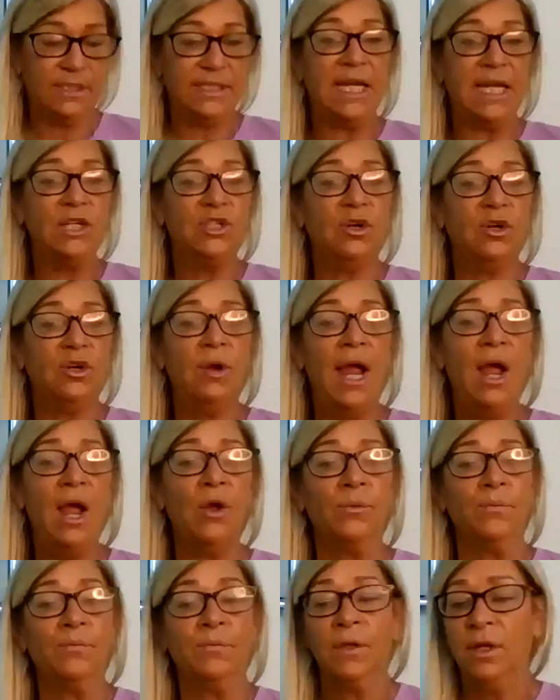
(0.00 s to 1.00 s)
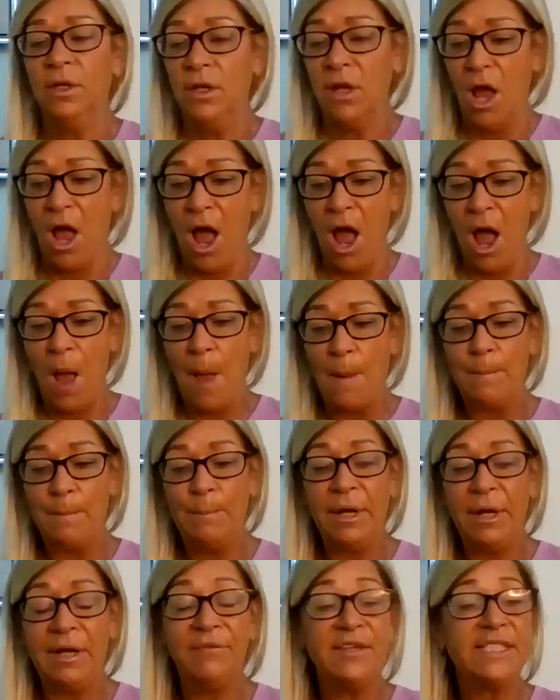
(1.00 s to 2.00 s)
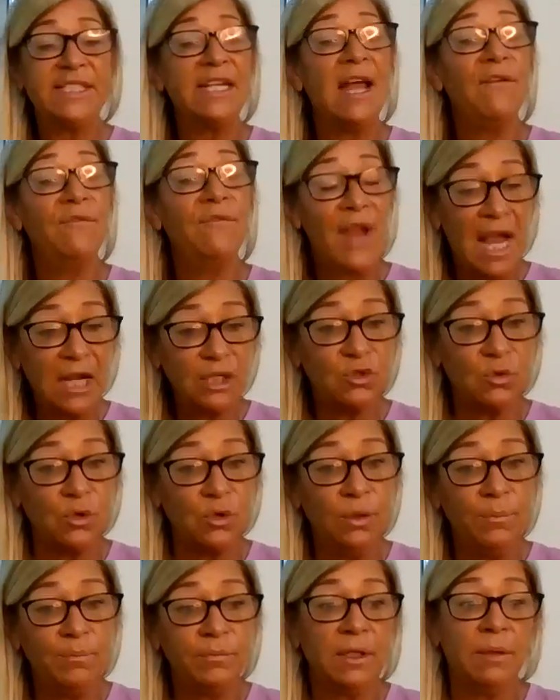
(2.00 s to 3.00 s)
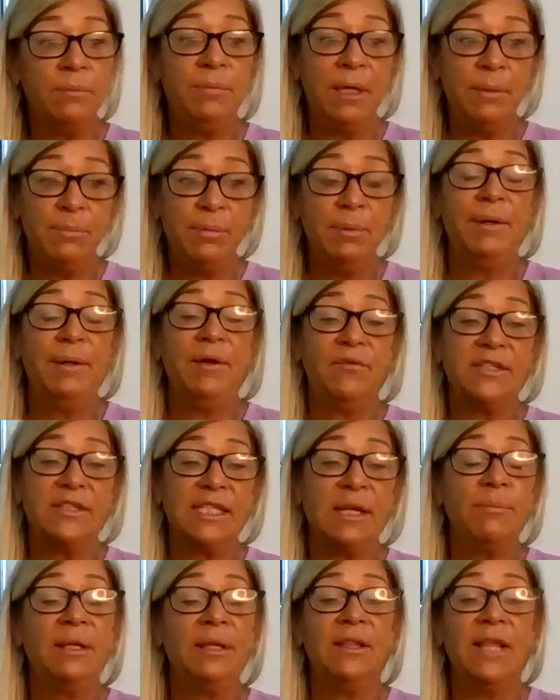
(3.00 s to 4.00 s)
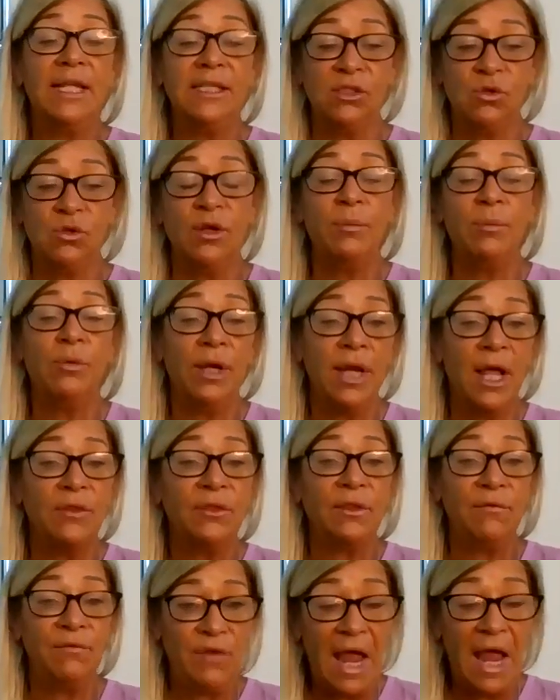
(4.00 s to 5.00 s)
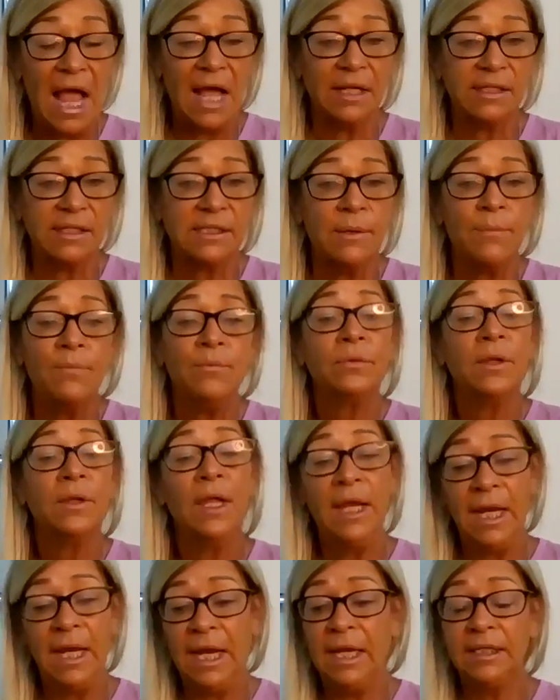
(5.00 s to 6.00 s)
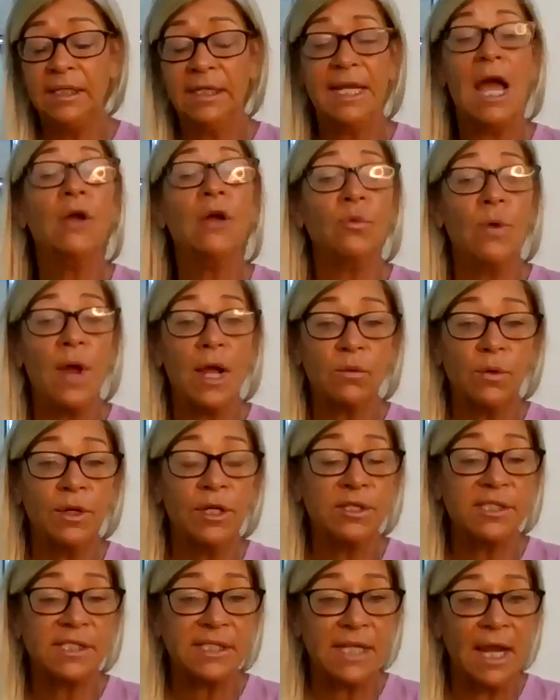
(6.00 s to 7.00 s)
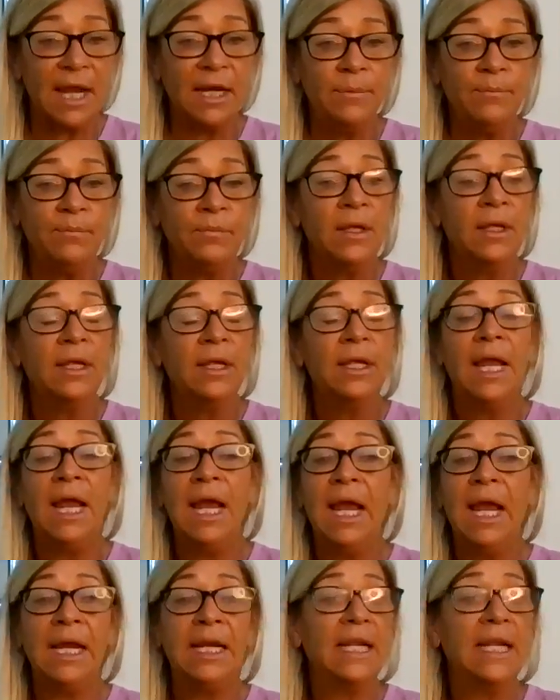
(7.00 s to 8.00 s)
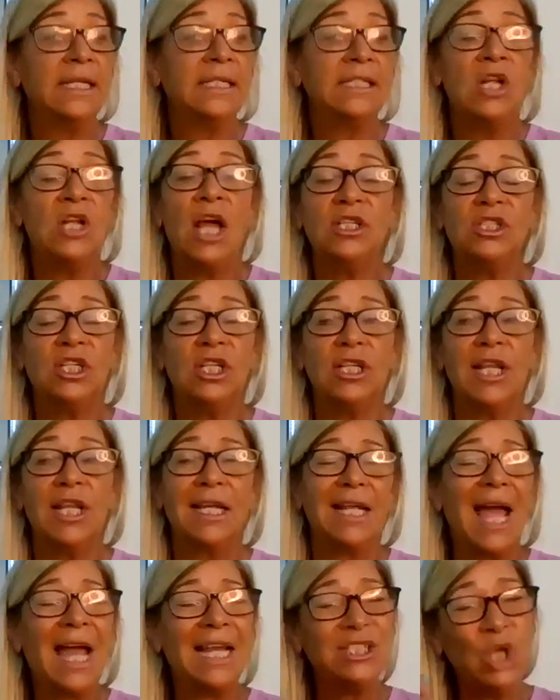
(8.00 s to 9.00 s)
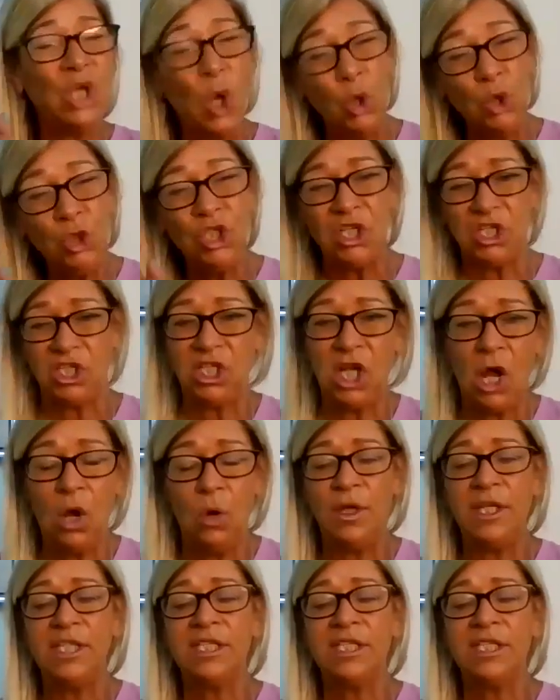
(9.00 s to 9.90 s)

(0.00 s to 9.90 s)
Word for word: Stand your ground. Um, but if it's not factual, be prepared for somebody that's going to bring out the facts and counteract what you're saying. And it's not to like I told you so.